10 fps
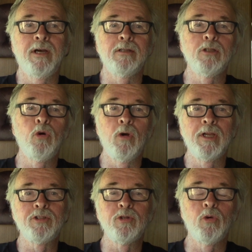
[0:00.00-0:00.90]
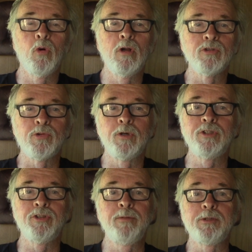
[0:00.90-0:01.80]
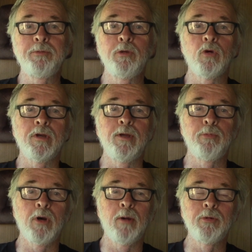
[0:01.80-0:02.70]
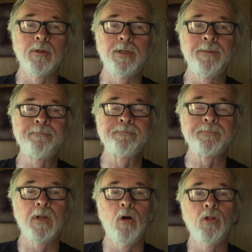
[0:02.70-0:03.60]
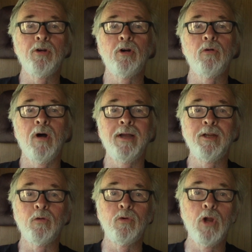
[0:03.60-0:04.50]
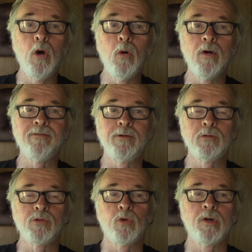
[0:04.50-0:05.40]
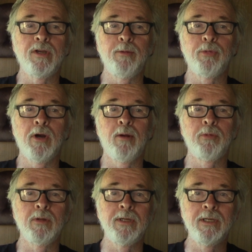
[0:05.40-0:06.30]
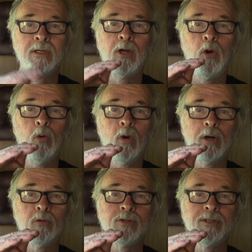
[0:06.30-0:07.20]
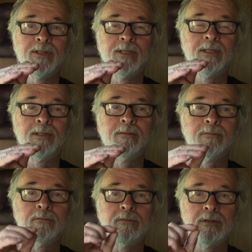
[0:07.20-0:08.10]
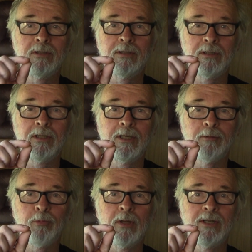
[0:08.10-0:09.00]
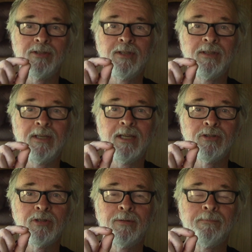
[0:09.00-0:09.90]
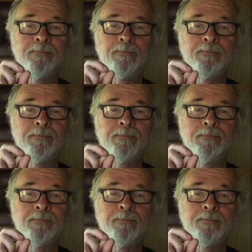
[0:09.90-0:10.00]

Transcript: low engine oil switch seems to be working properly, although I don't know if it was working properly when it was in place in the engine.